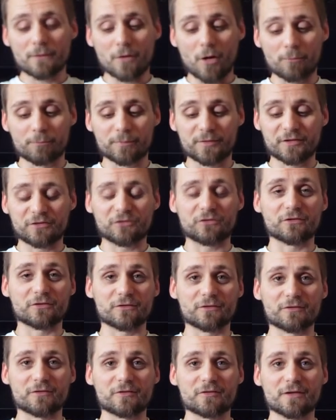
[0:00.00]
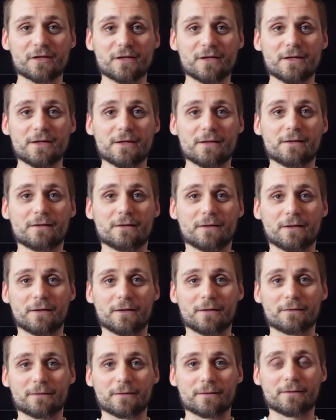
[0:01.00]
competitions
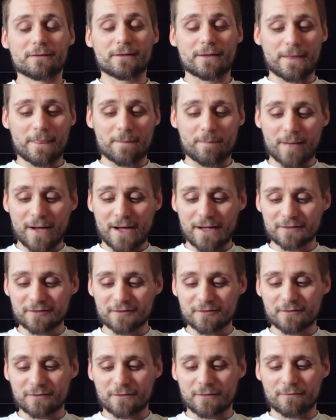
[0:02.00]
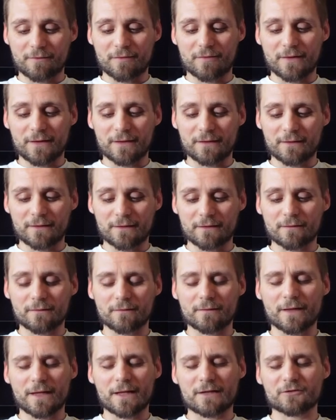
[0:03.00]
uh, in the past. I think
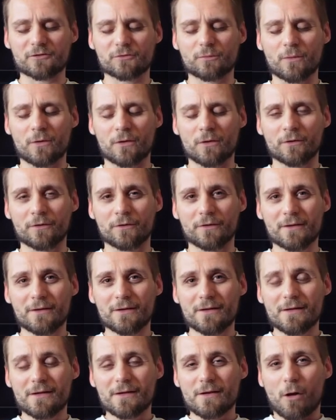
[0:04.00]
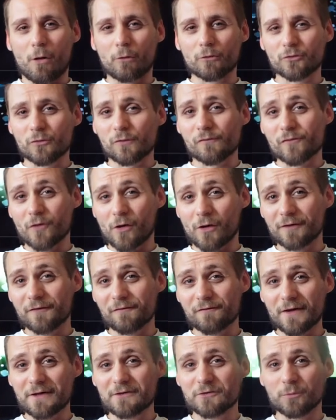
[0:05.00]
the last one, I was called Variety
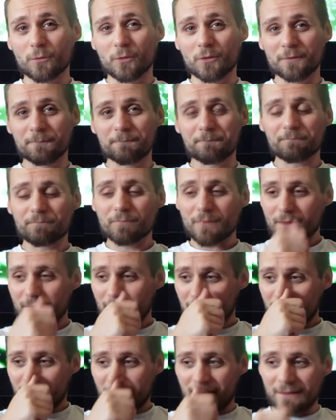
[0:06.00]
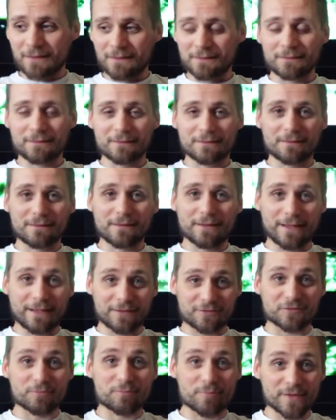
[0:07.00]
Face one, and he
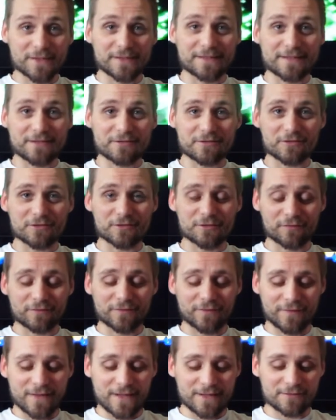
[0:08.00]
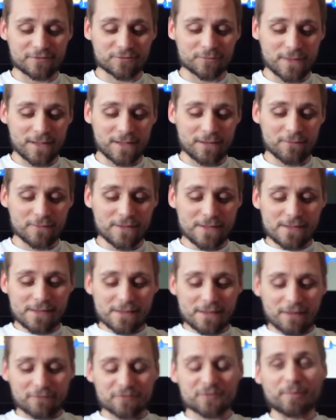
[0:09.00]
had some pretty decent stuff in that as well.
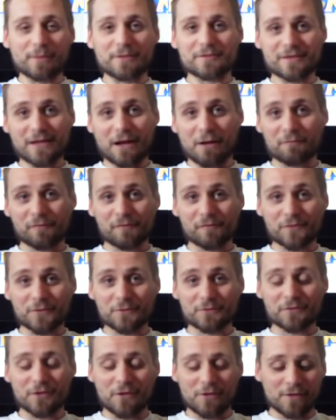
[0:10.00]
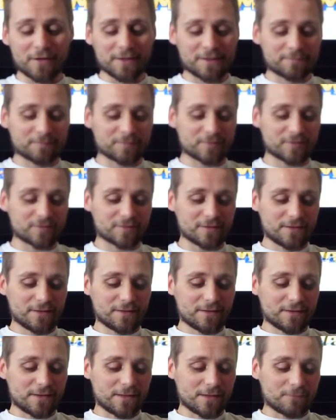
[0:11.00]
I've spoke to Gareth a few times.
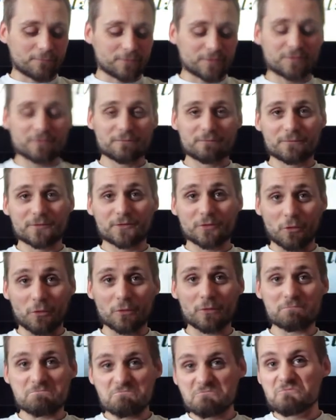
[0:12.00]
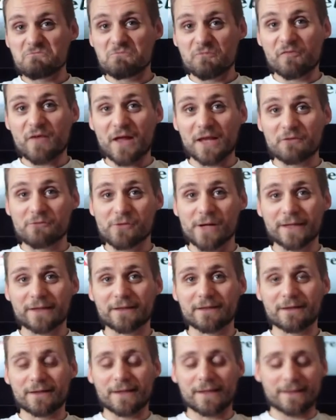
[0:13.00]
Uh, we talk fairly
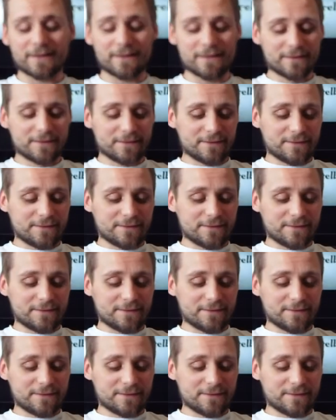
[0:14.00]
regularly,